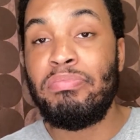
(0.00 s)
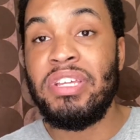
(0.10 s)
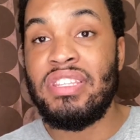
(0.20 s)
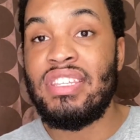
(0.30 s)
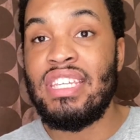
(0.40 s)

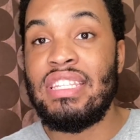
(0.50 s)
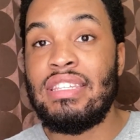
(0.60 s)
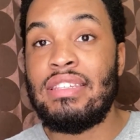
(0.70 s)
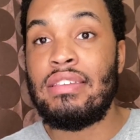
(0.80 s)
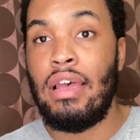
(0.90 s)

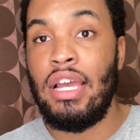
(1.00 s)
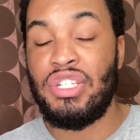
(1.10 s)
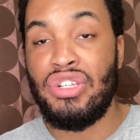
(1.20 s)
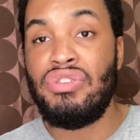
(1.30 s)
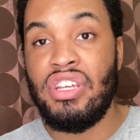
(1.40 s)
since
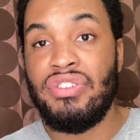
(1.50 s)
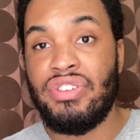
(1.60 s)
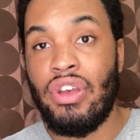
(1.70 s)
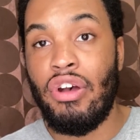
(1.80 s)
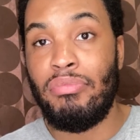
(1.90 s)
2 years
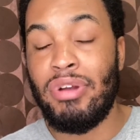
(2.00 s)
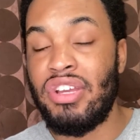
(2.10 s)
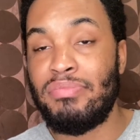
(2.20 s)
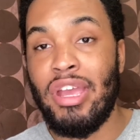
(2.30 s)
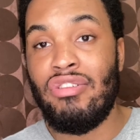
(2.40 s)
ago,
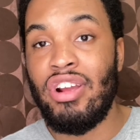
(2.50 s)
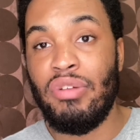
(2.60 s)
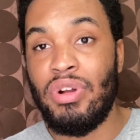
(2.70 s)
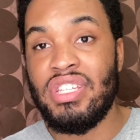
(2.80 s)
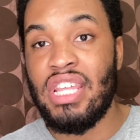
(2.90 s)
because my
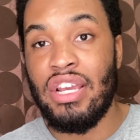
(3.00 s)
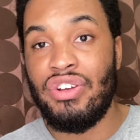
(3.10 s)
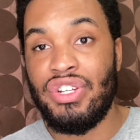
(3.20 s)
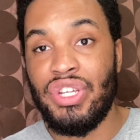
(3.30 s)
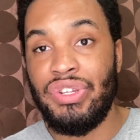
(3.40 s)
credit wasn't that
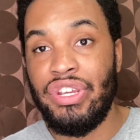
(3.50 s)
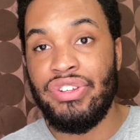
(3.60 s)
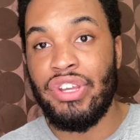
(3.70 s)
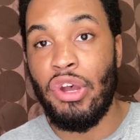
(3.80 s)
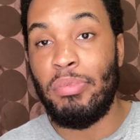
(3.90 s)
good 2
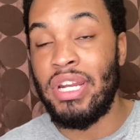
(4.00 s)
years ago.